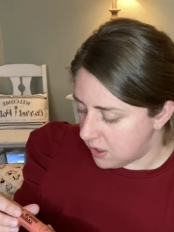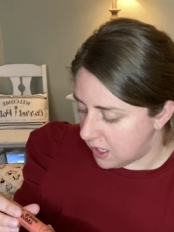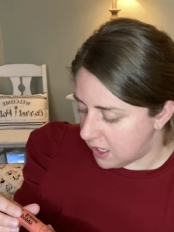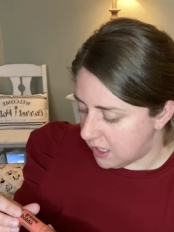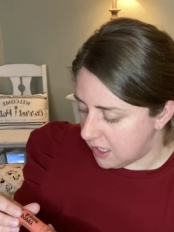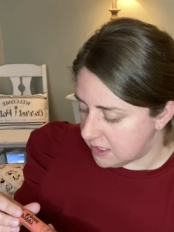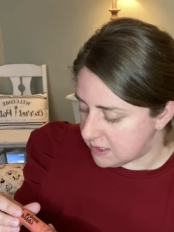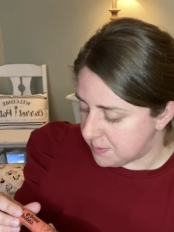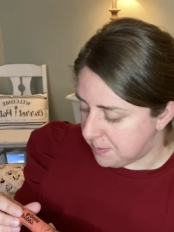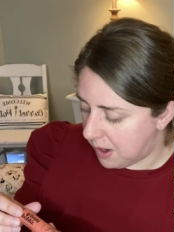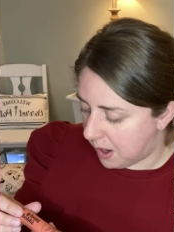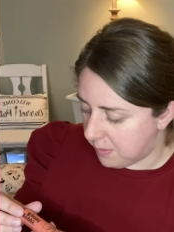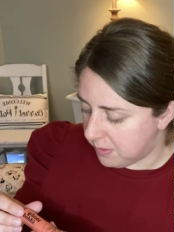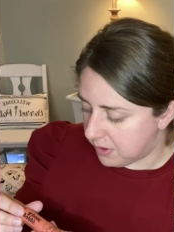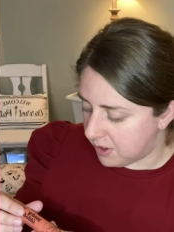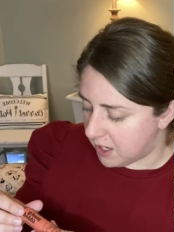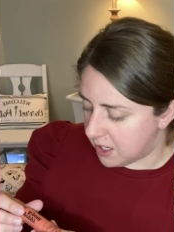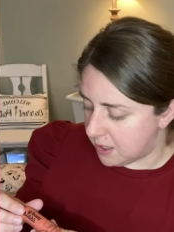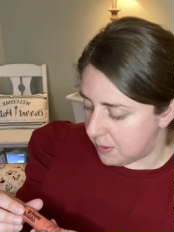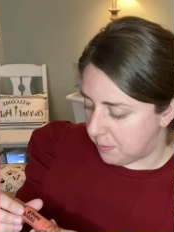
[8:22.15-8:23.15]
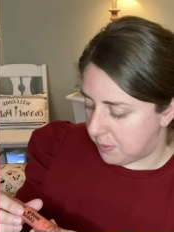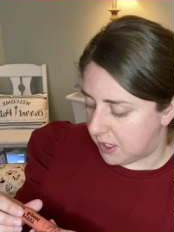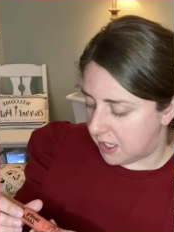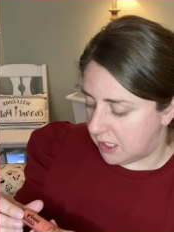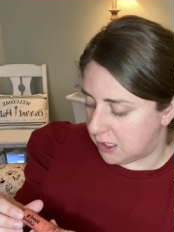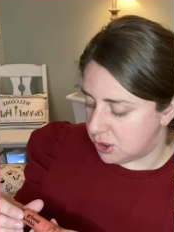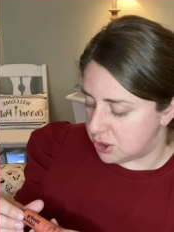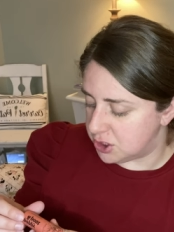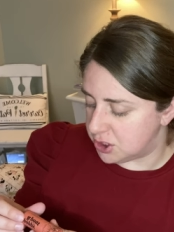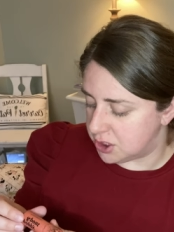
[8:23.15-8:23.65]
and it's pomegranate
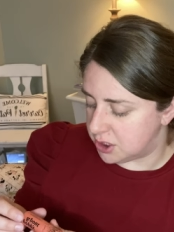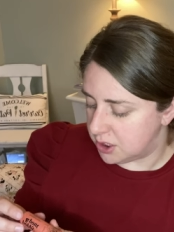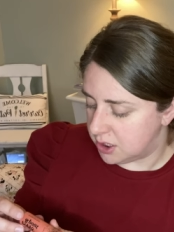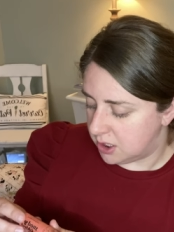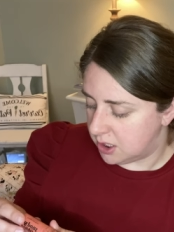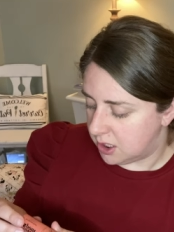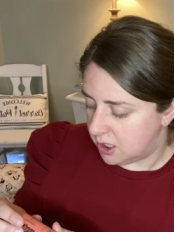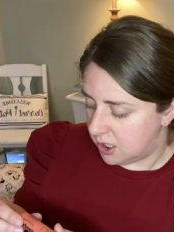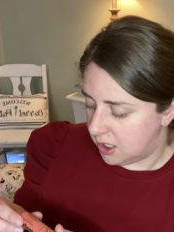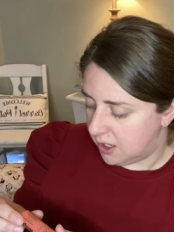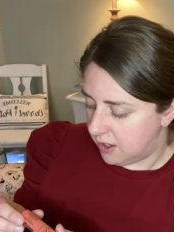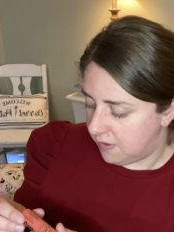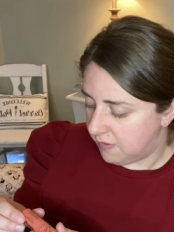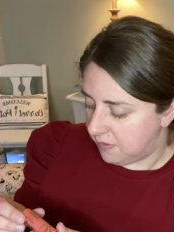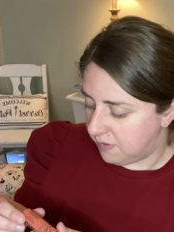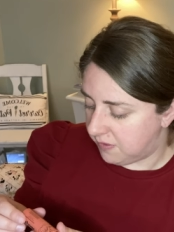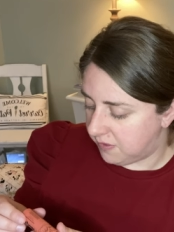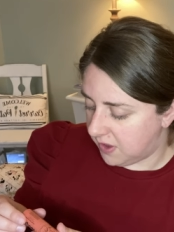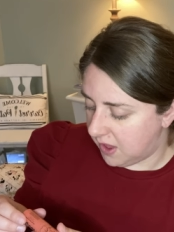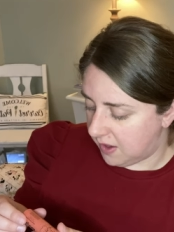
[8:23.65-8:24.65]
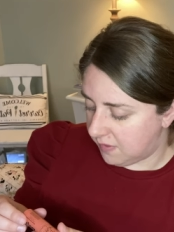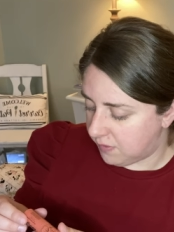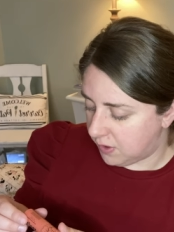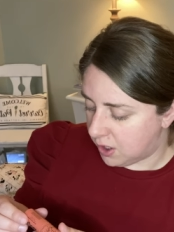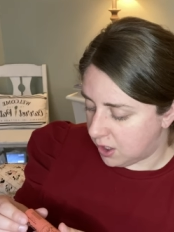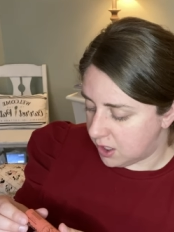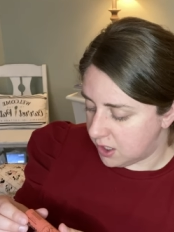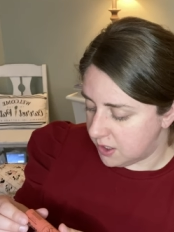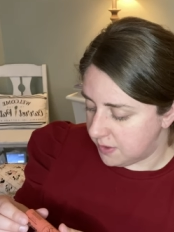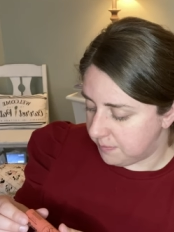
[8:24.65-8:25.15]
peach
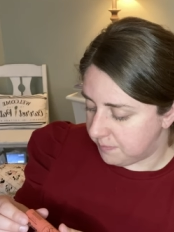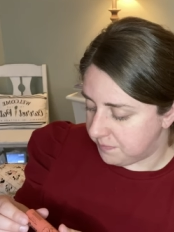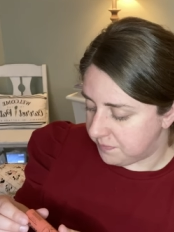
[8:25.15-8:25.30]
flavored.